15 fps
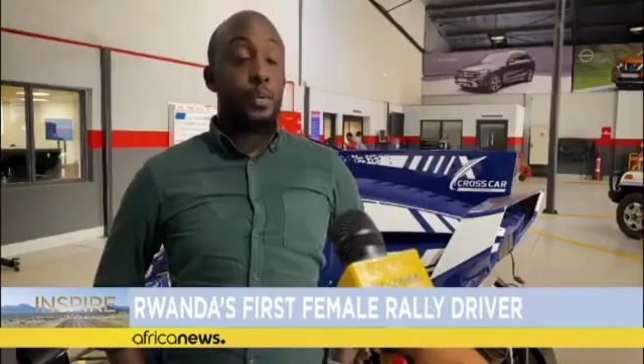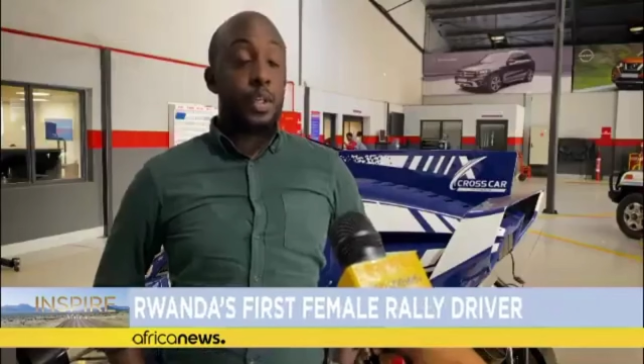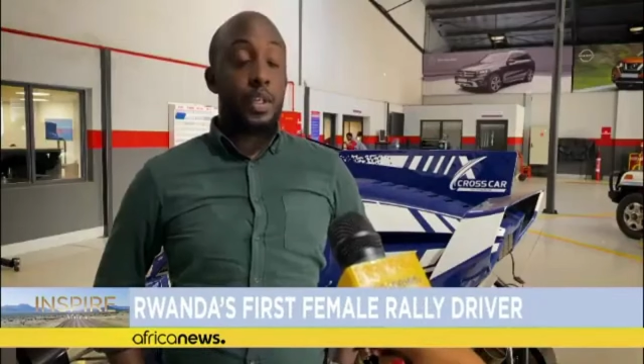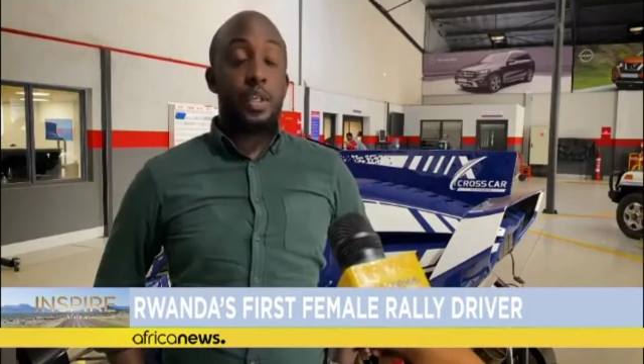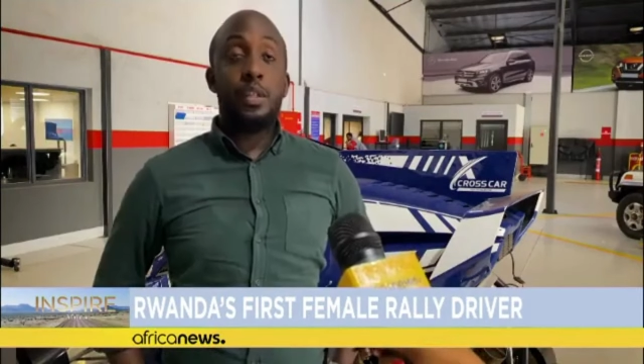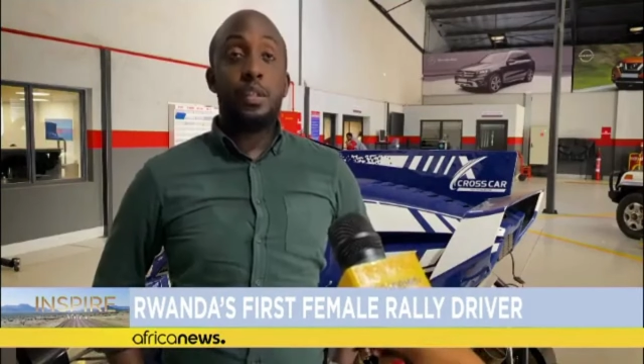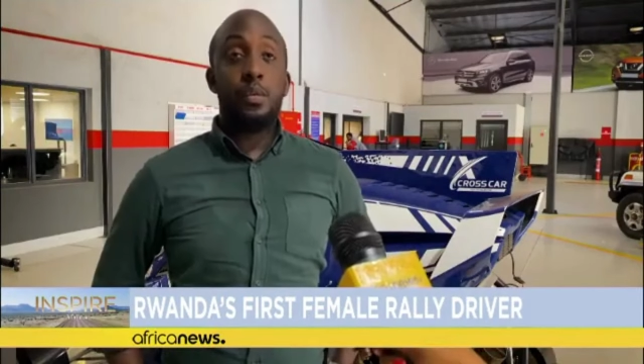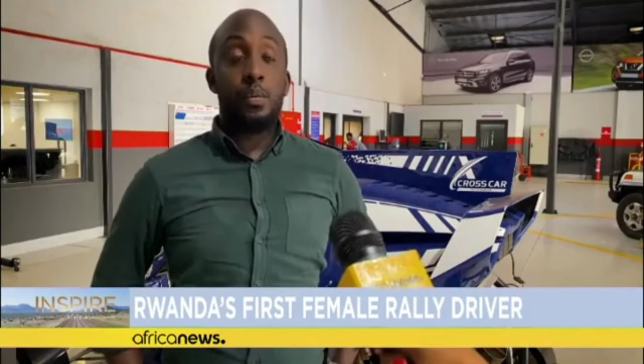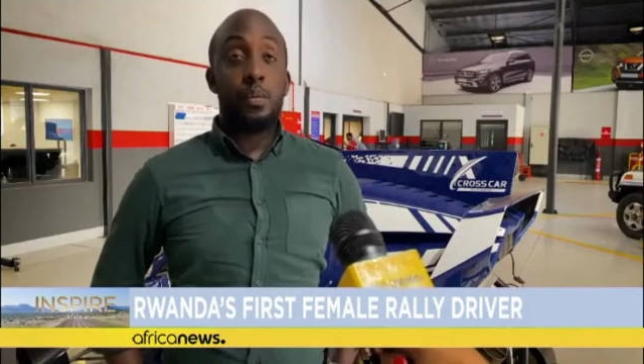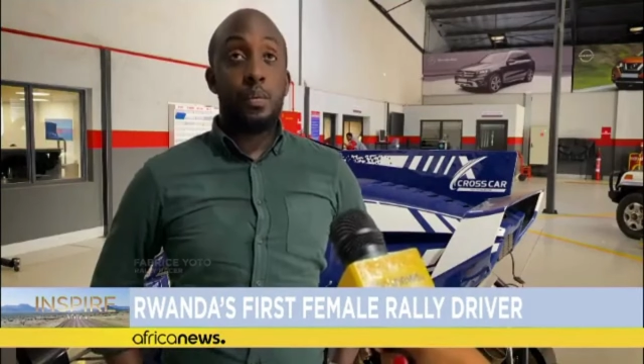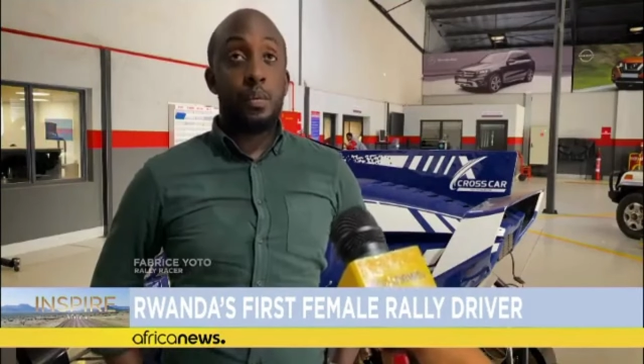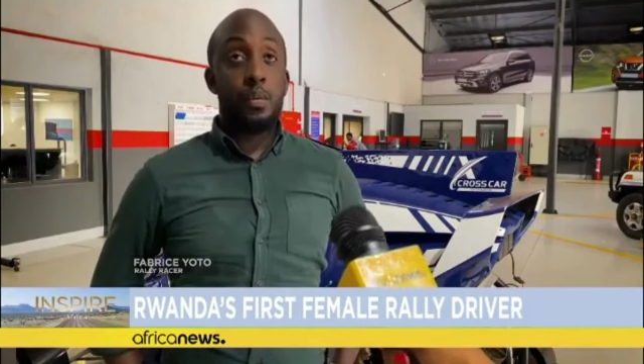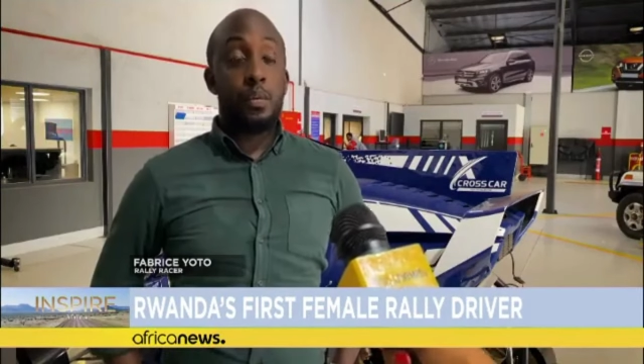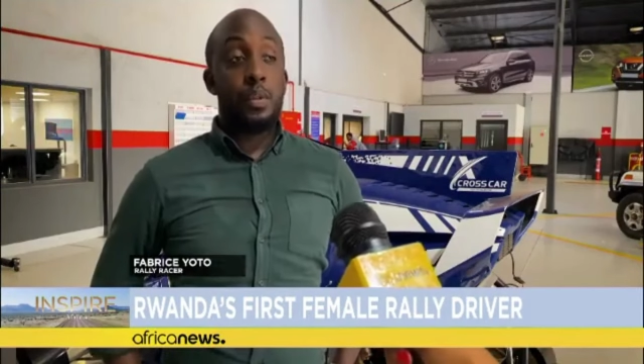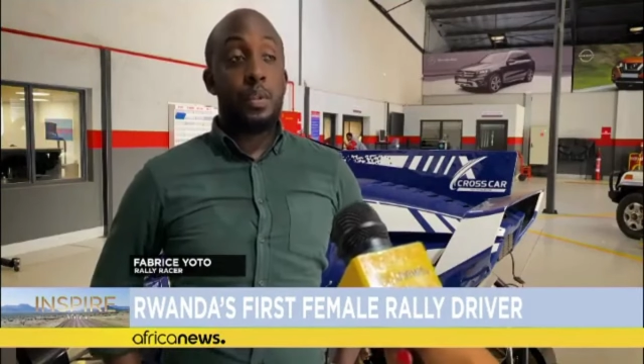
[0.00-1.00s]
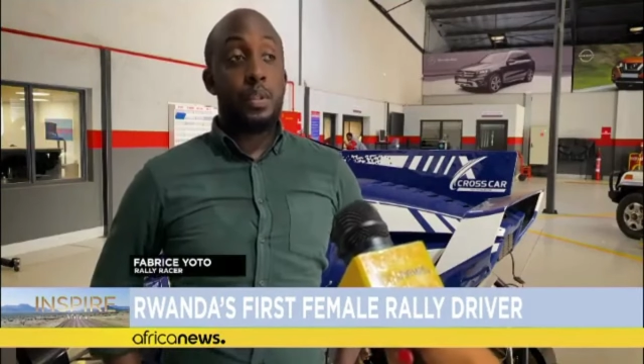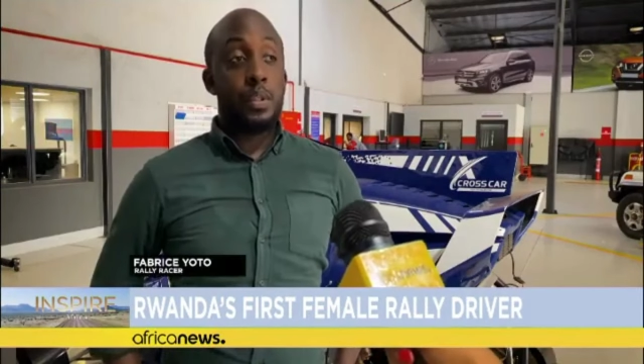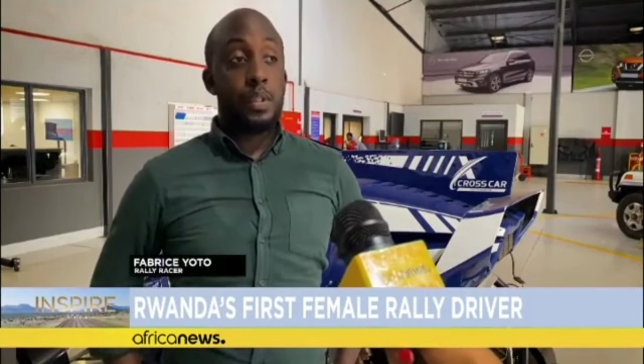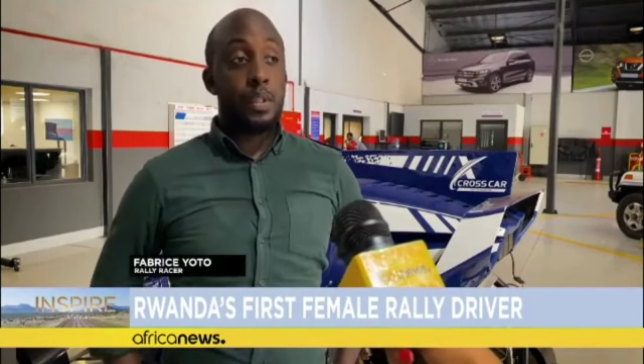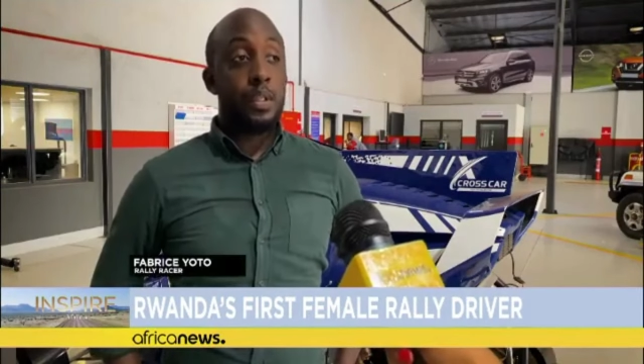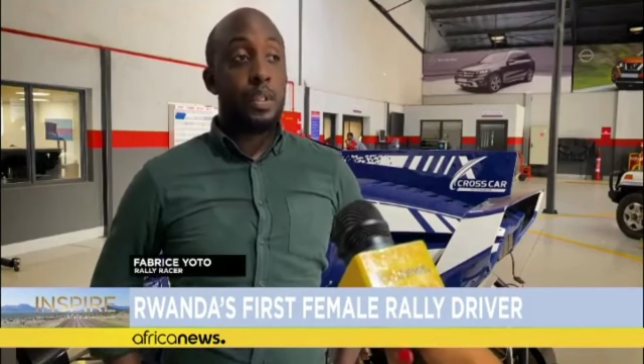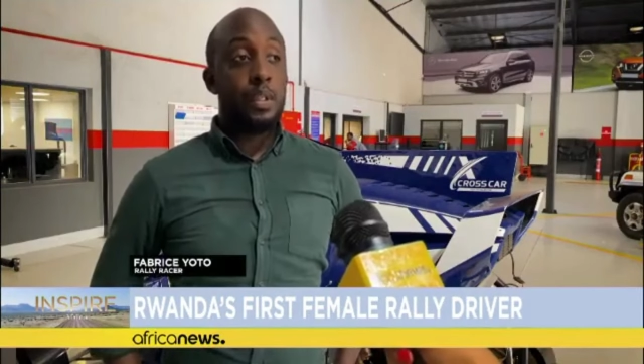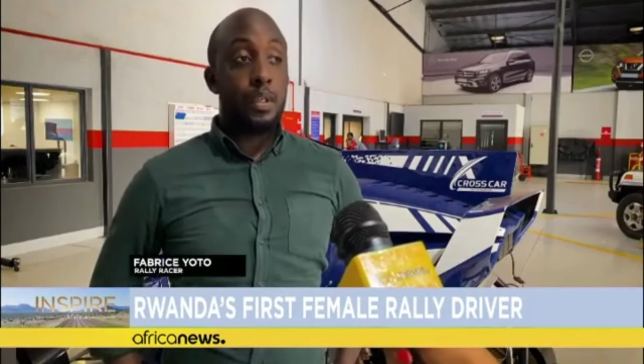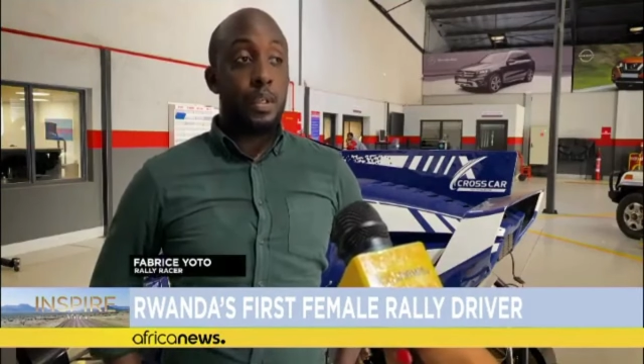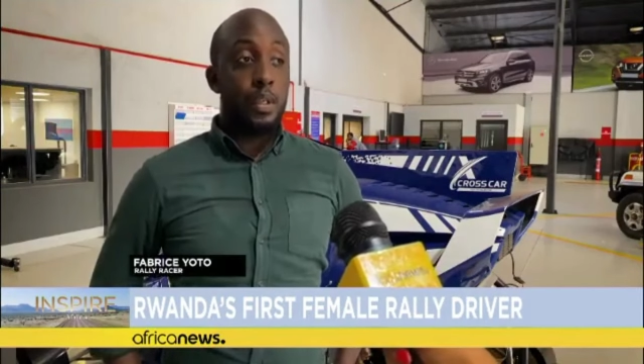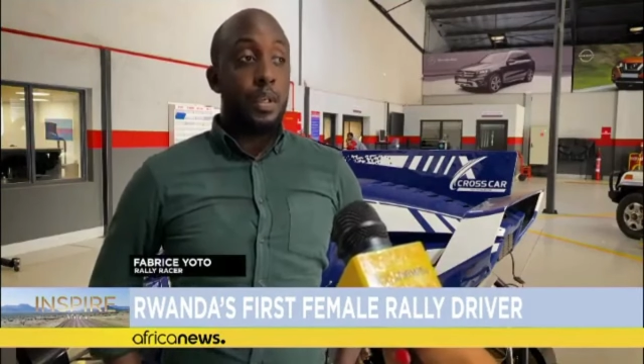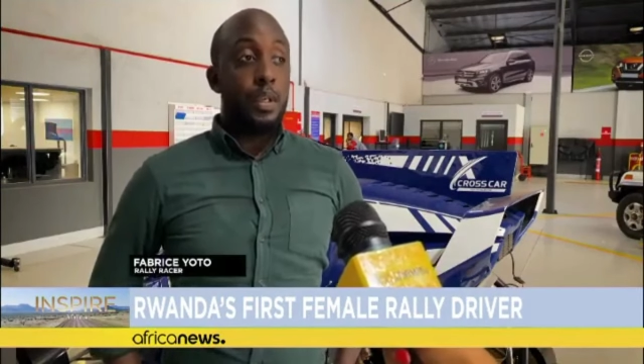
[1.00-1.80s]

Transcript: weekend we,